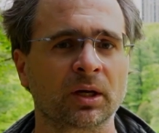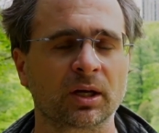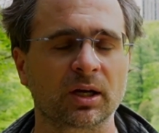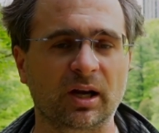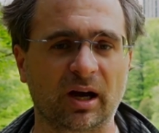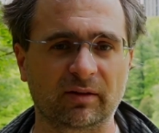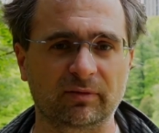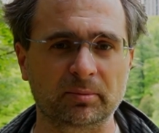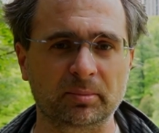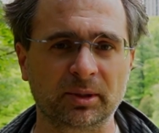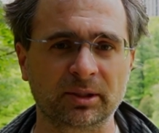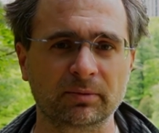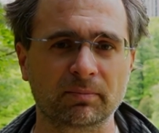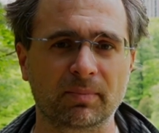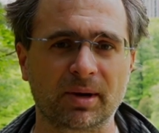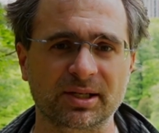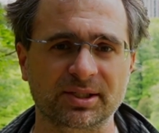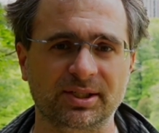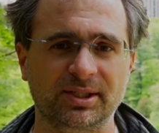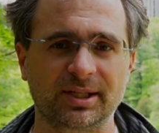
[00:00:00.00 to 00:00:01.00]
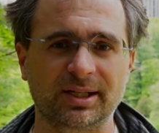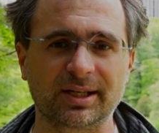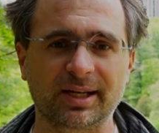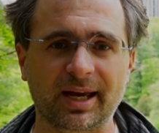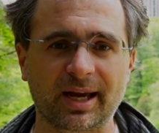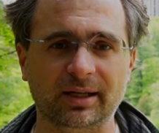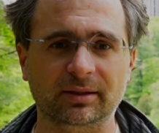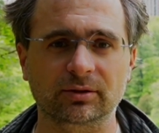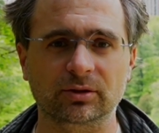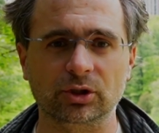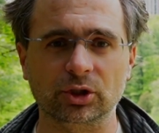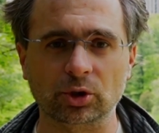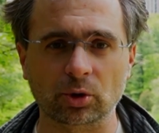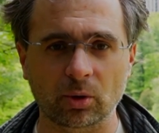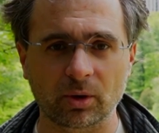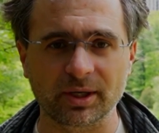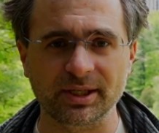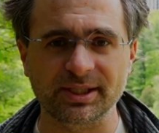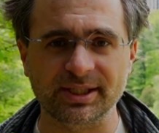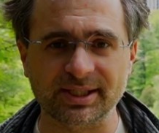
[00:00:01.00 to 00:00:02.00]
Government must enact
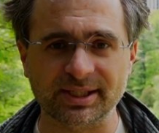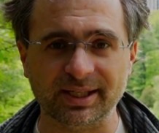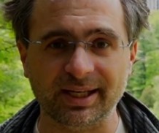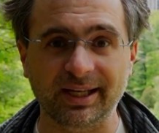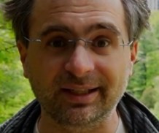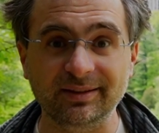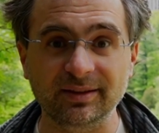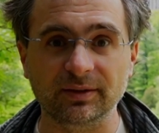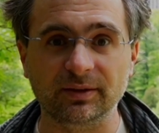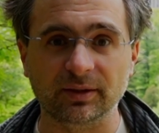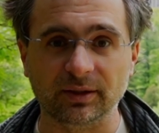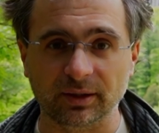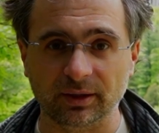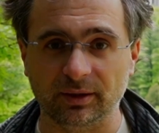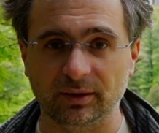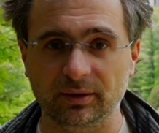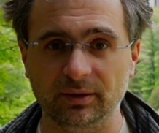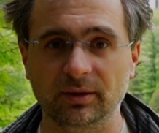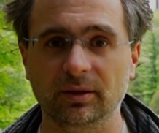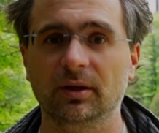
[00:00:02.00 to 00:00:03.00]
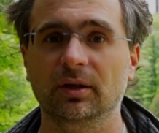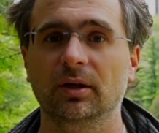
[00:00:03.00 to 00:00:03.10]
choice editing